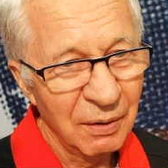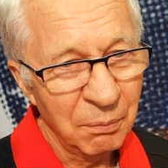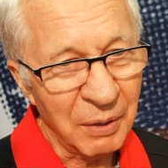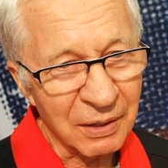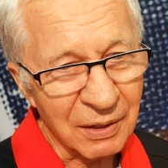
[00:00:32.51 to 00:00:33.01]

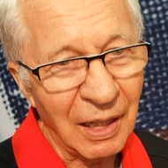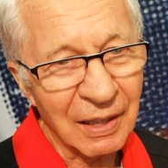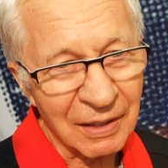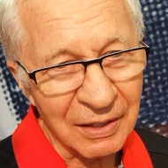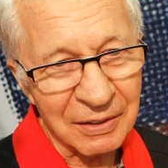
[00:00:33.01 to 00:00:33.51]
But
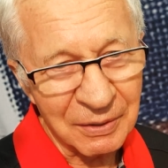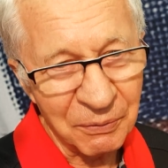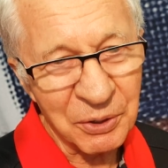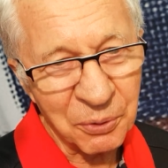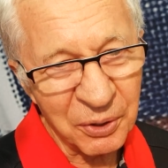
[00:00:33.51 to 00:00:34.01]
athlete,
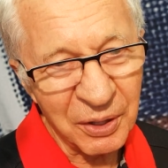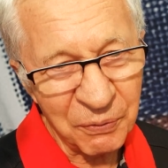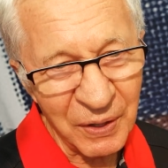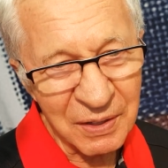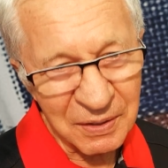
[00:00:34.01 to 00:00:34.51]
this could
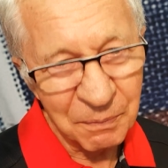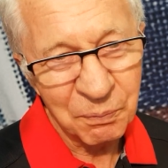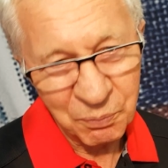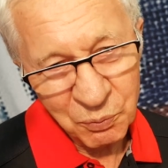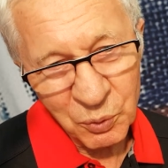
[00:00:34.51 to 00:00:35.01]
defense
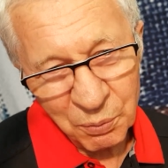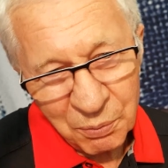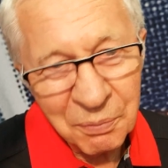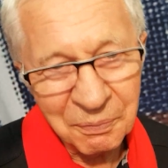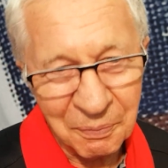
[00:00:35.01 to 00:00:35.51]

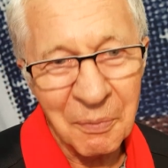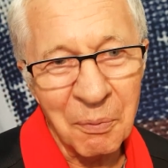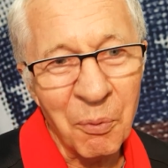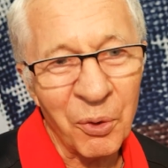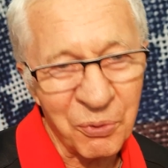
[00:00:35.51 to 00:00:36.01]

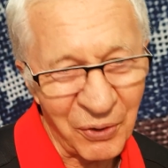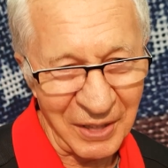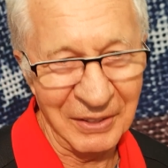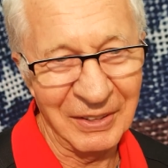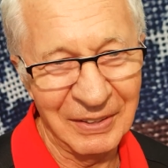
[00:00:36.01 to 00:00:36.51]
more fight.